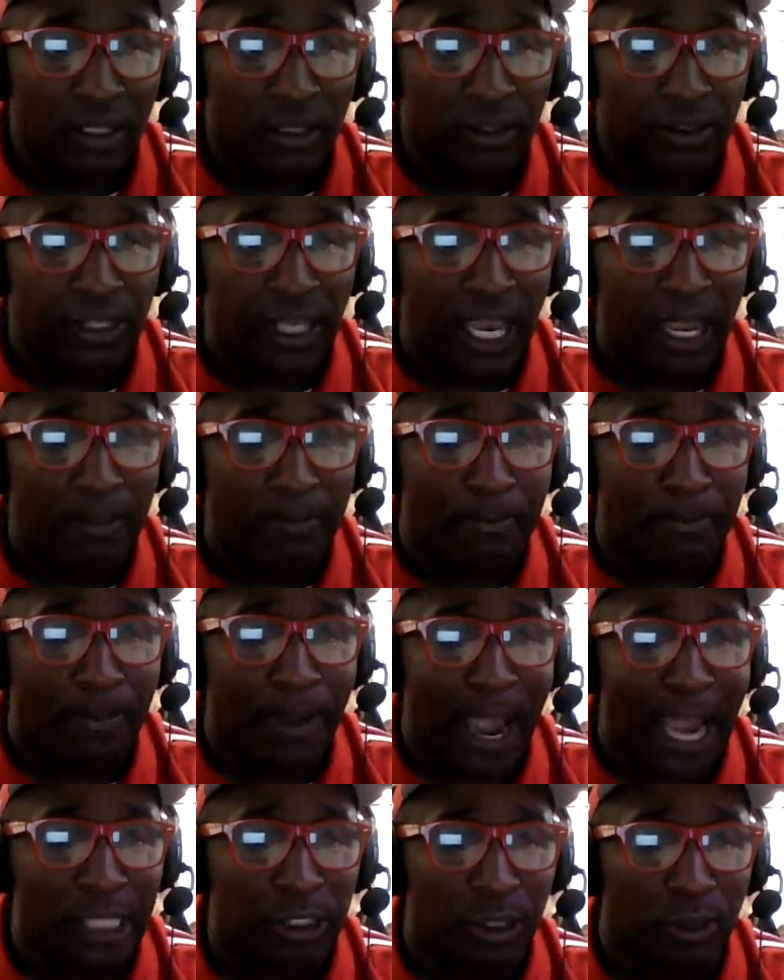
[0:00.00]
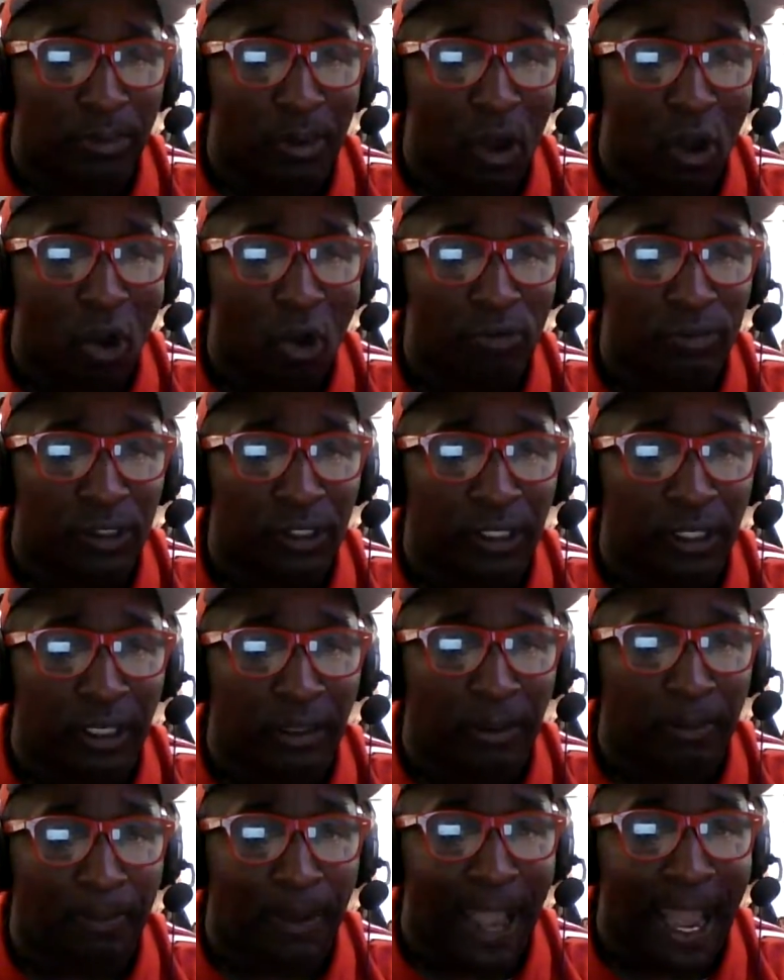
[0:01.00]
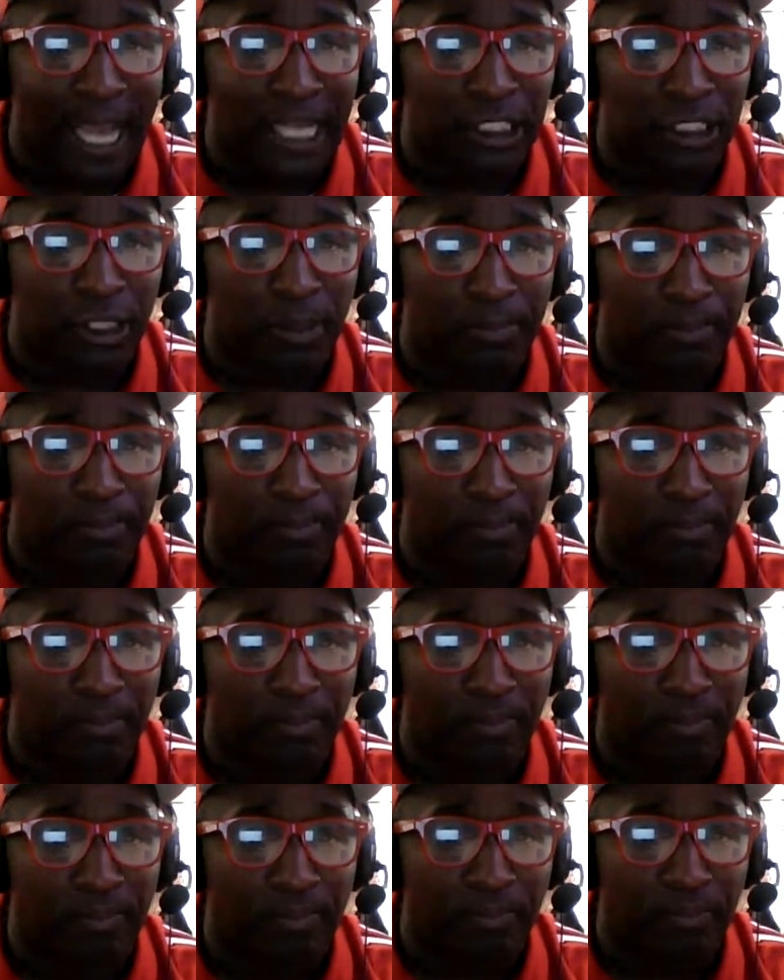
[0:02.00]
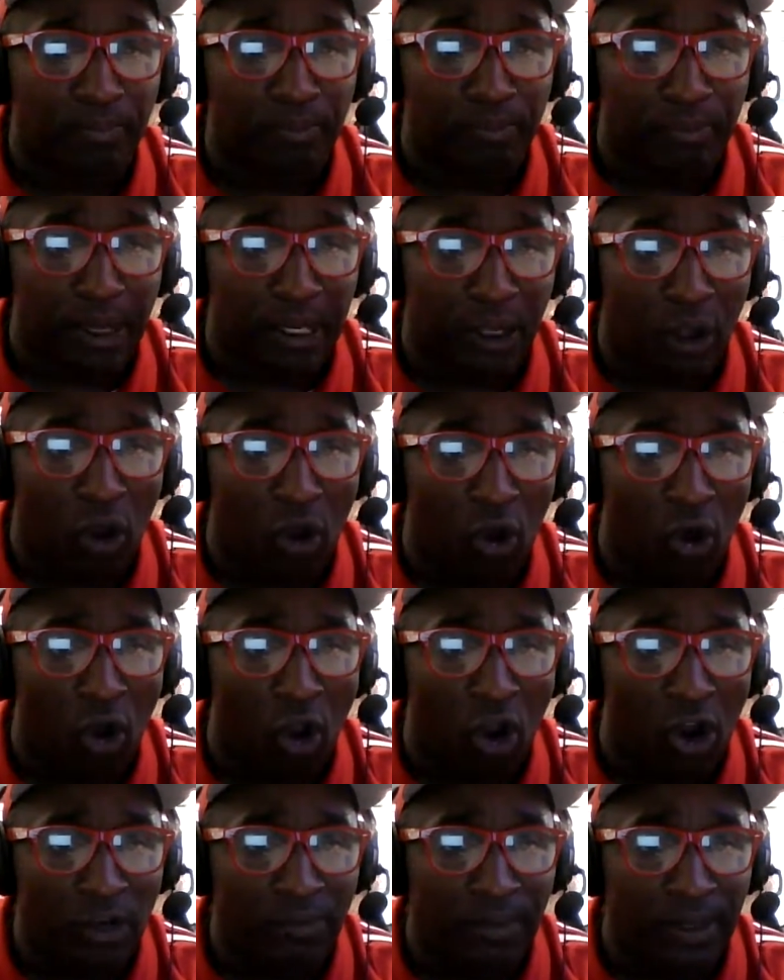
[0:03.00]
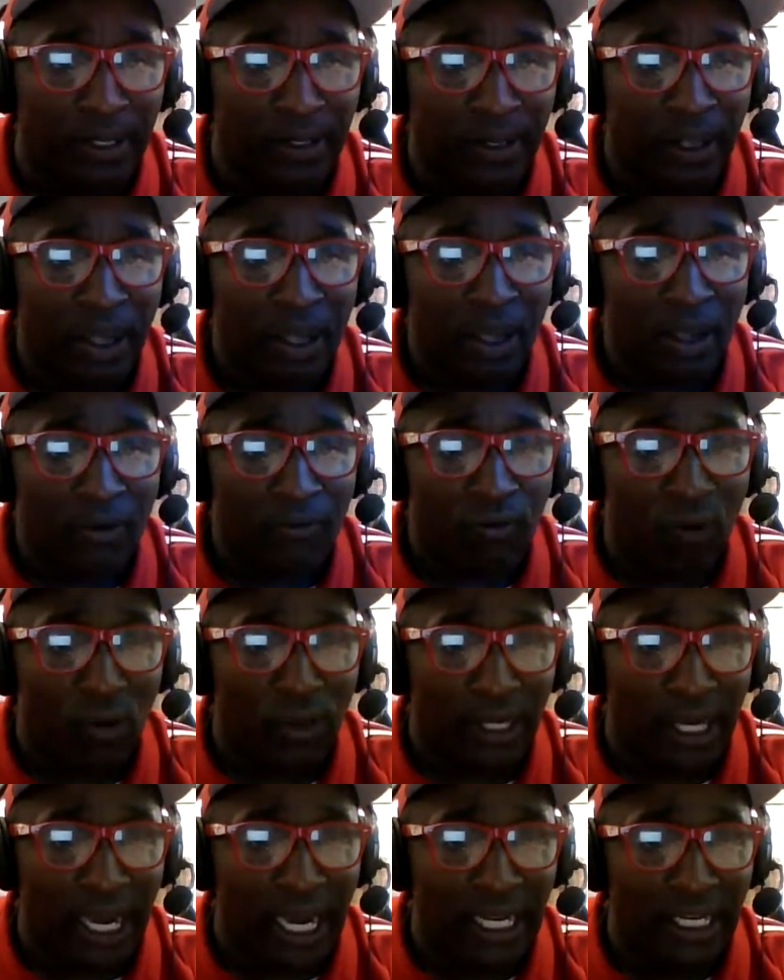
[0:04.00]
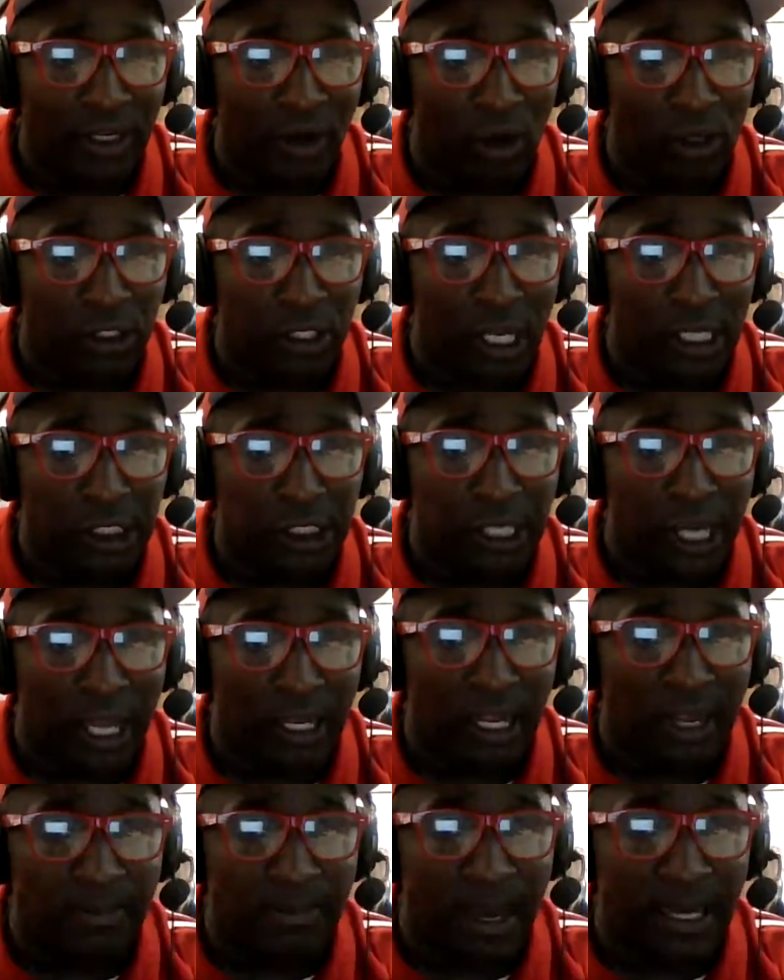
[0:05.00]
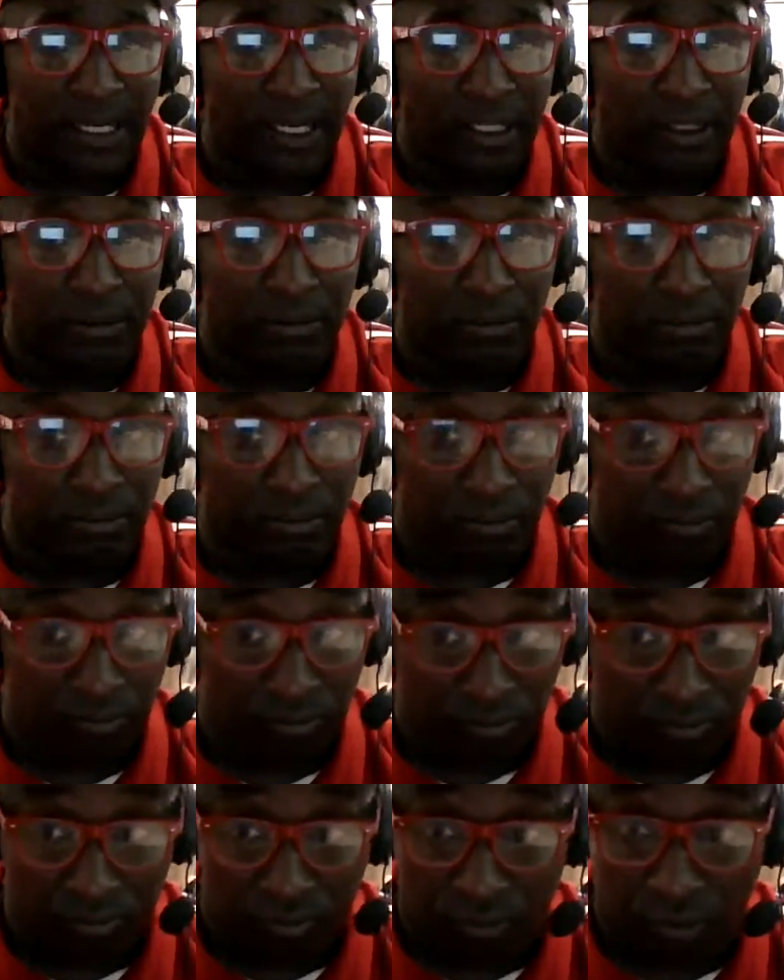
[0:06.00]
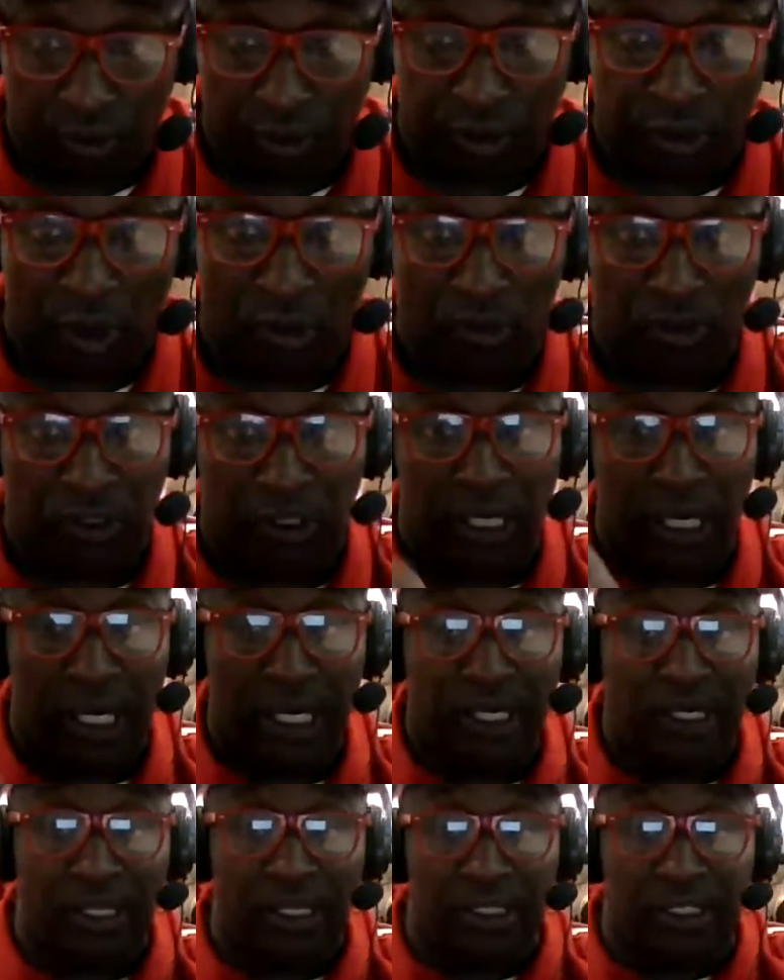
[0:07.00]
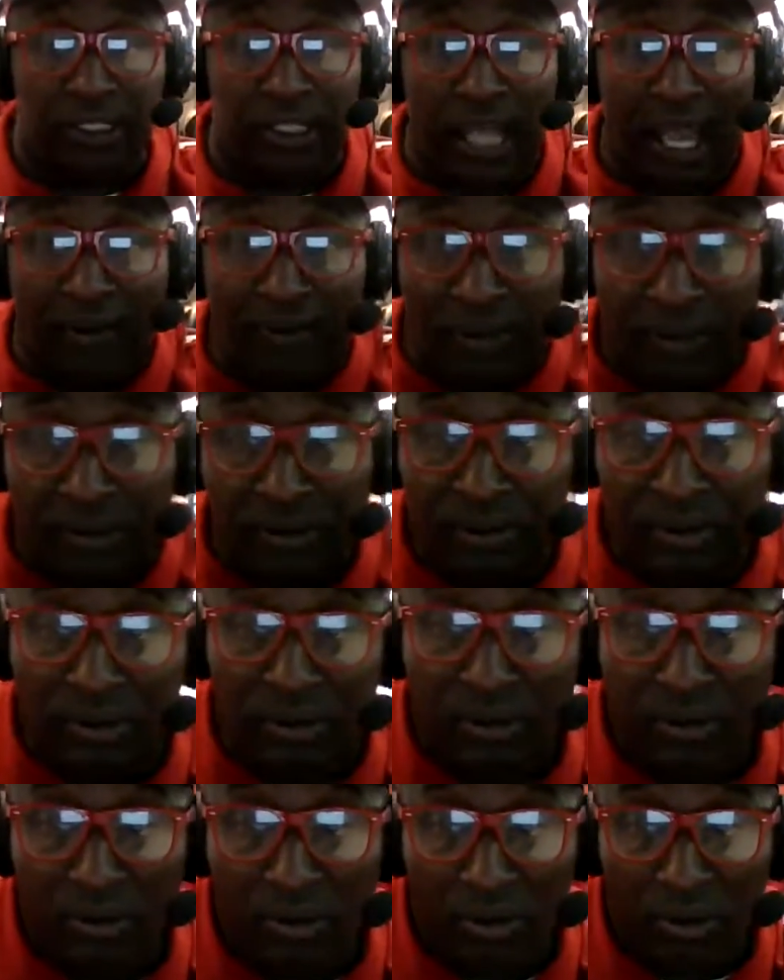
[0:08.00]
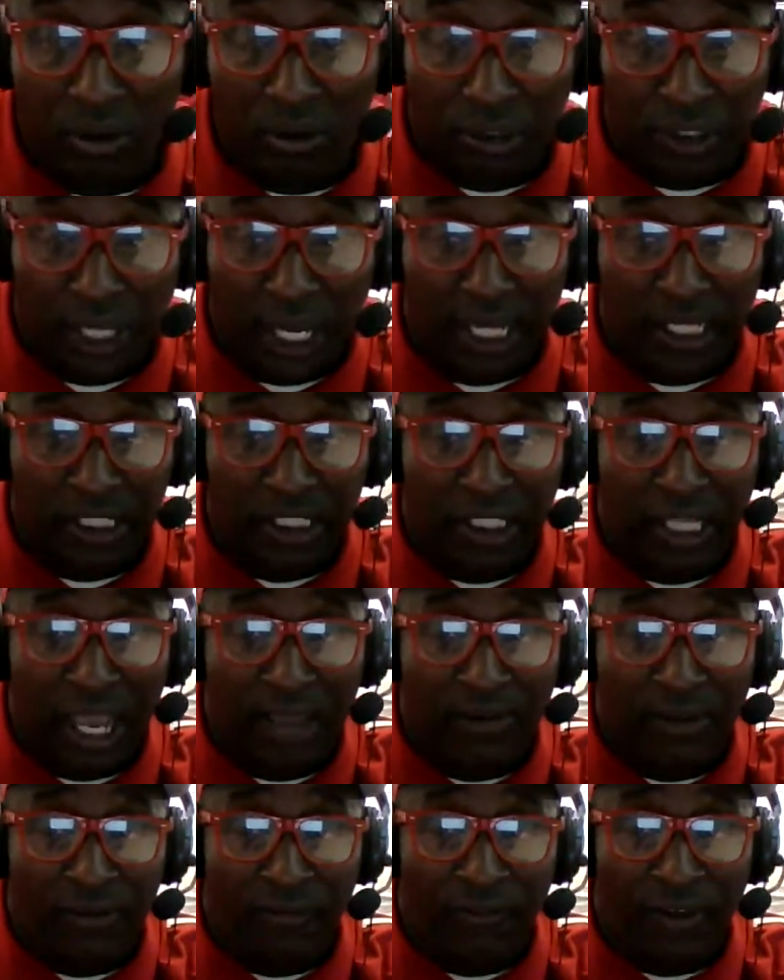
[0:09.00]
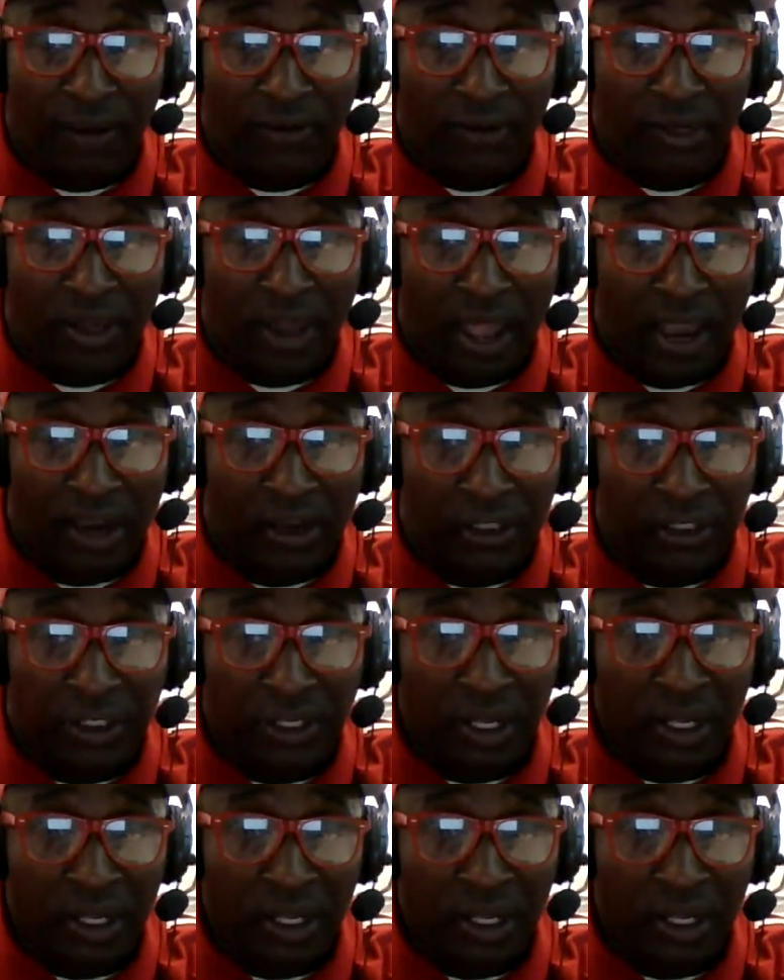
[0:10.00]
Then Patrick Mahomes passed to Mecole Hardman for an 8-yard touchdown that made it 13-7 or 10-7 favor of the Niners.